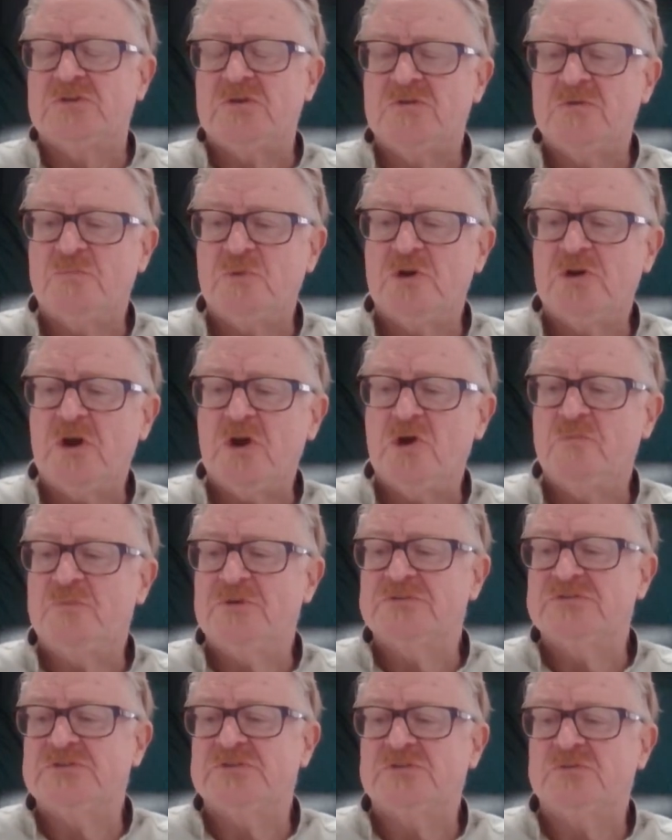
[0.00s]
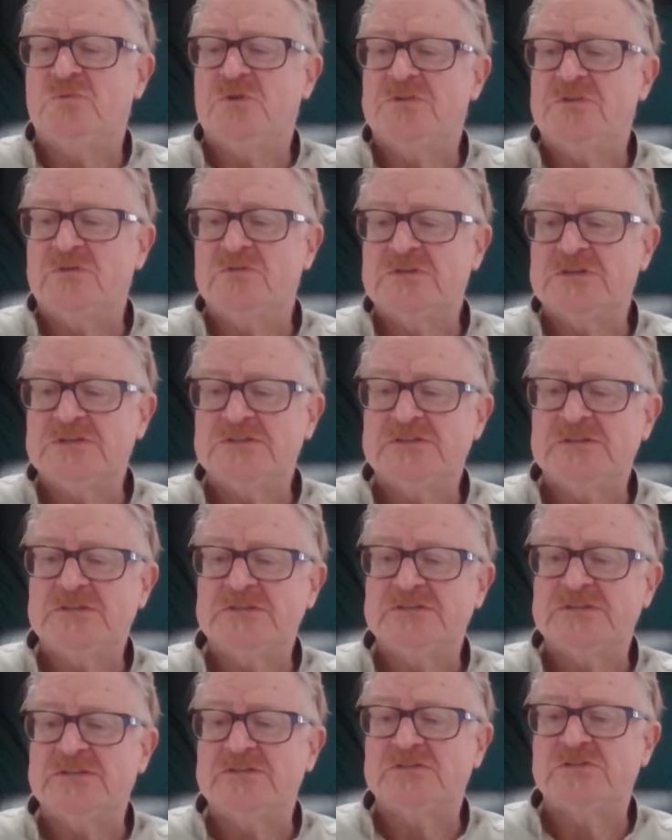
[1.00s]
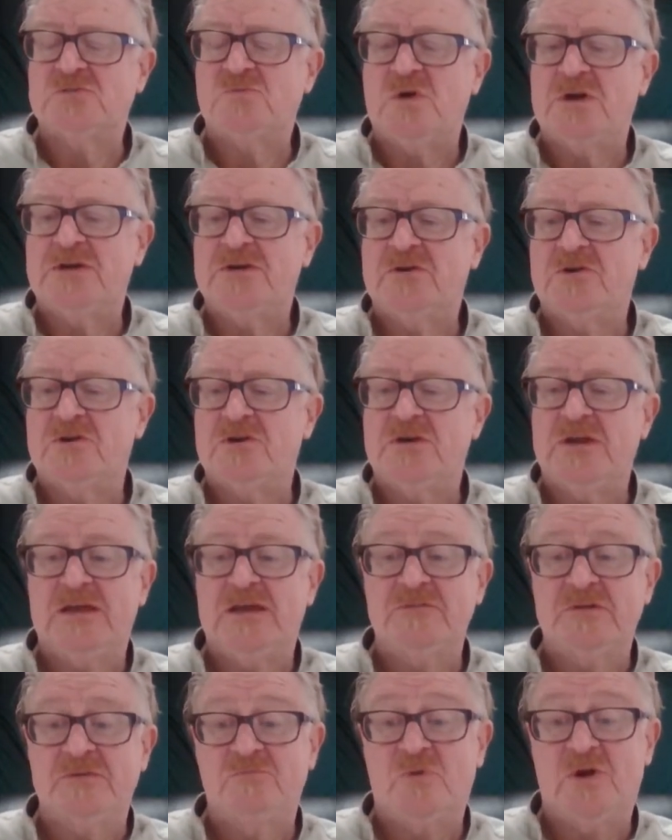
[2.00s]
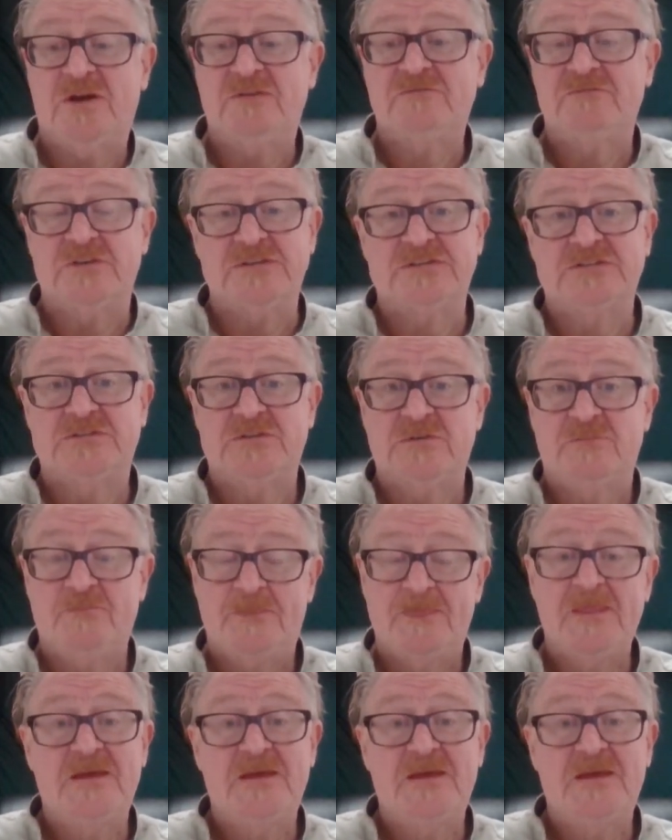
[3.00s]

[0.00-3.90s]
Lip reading: So the book opens with Odysseus and a swineherd having breakfast.